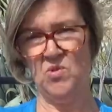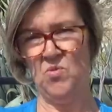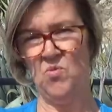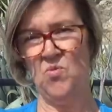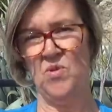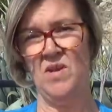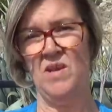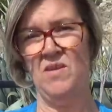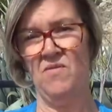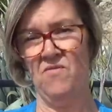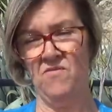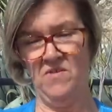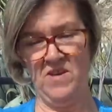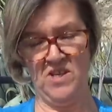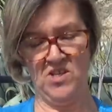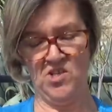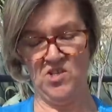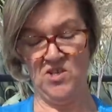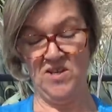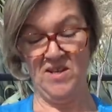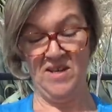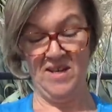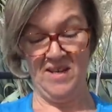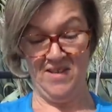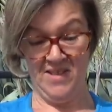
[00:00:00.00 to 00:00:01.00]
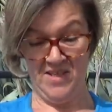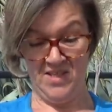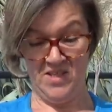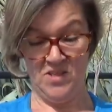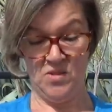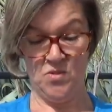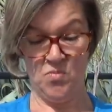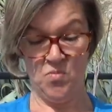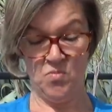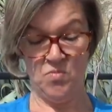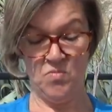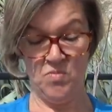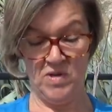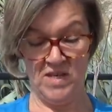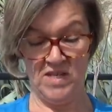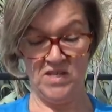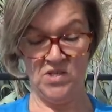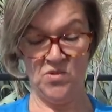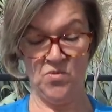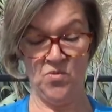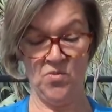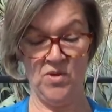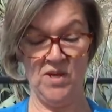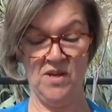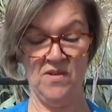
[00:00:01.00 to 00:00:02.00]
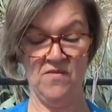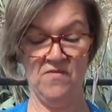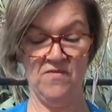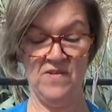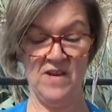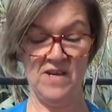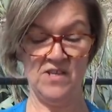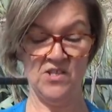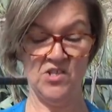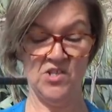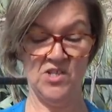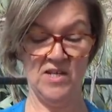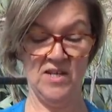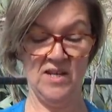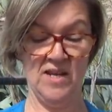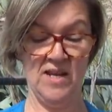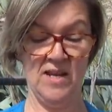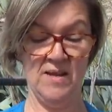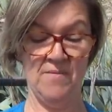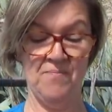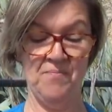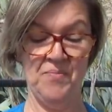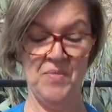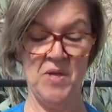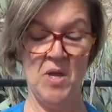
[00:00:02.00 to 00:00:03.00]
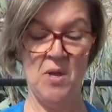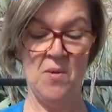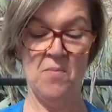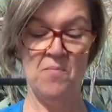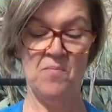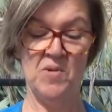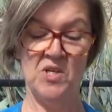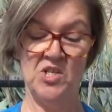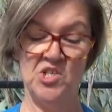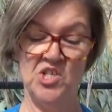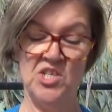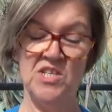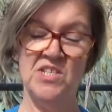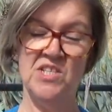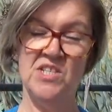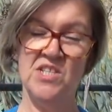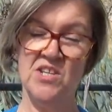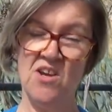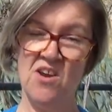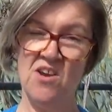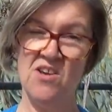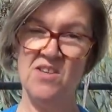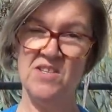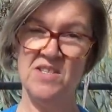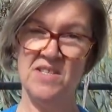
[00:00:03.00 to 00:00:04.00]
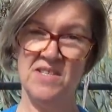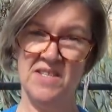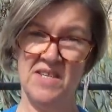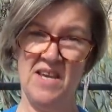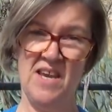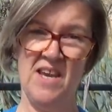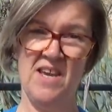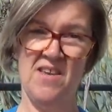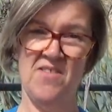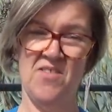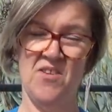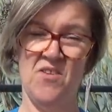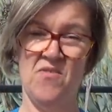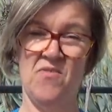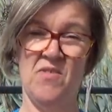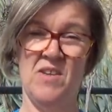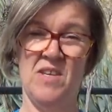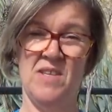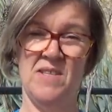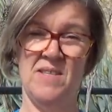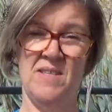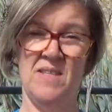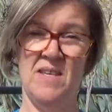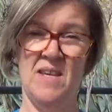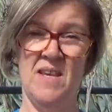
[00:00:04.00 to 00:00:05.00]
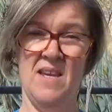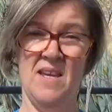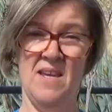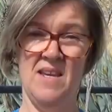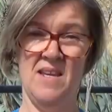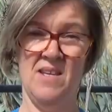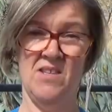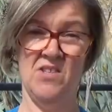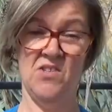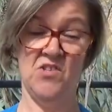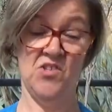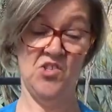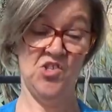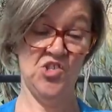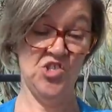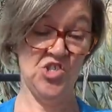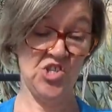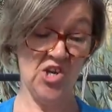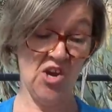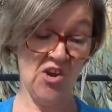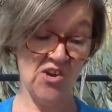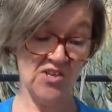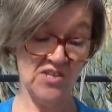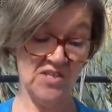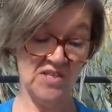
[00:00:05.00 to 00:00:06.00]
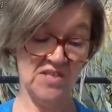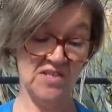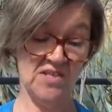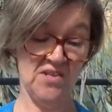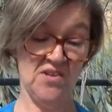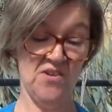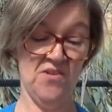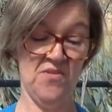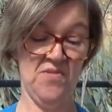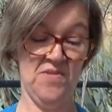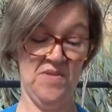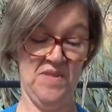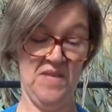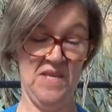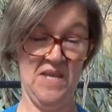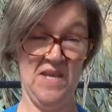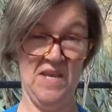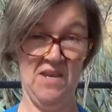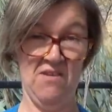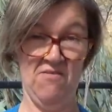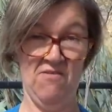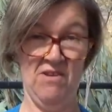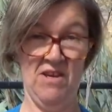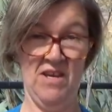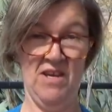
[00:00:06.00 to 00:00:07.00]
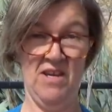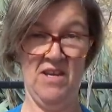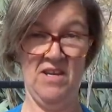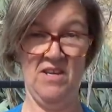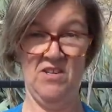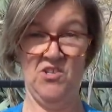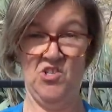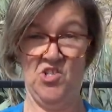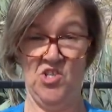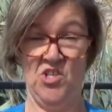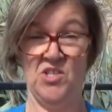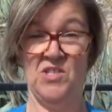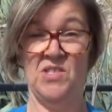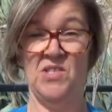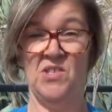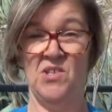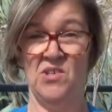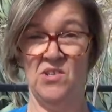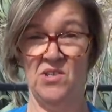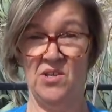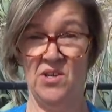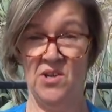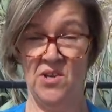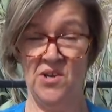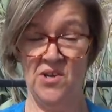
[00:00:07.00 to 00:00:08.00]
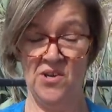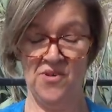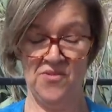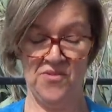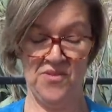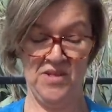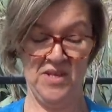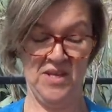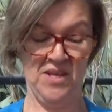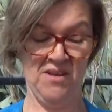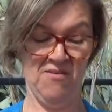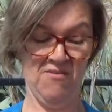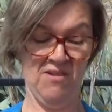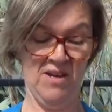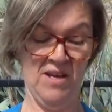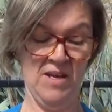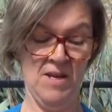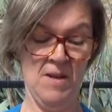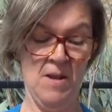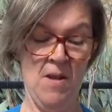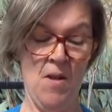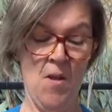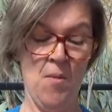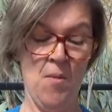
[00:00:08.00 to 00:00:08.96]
talking fictionally, this is Weir talking factually. But she does say that this is just a theory, just her theory,